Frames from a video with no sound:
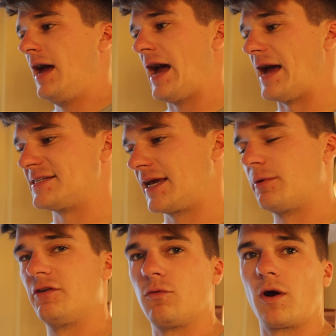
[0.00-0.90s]
as I get
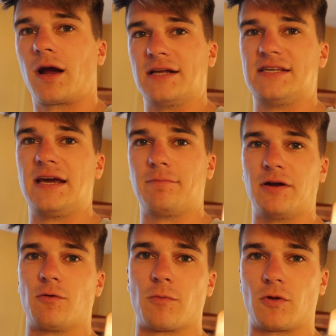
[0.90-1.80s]
ready for work, I take my
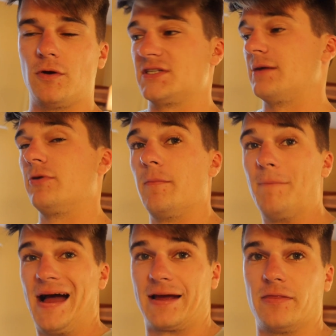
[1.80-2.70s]
normal clothes and I put them
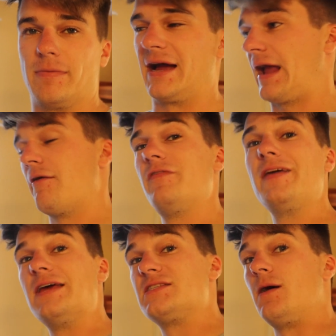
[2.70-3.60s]
back in the bag.
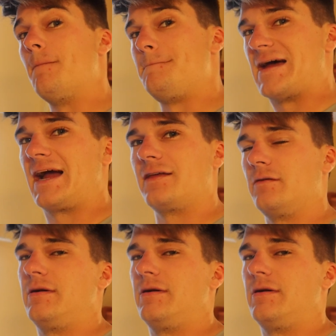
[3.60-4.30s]
Everything ends up back in the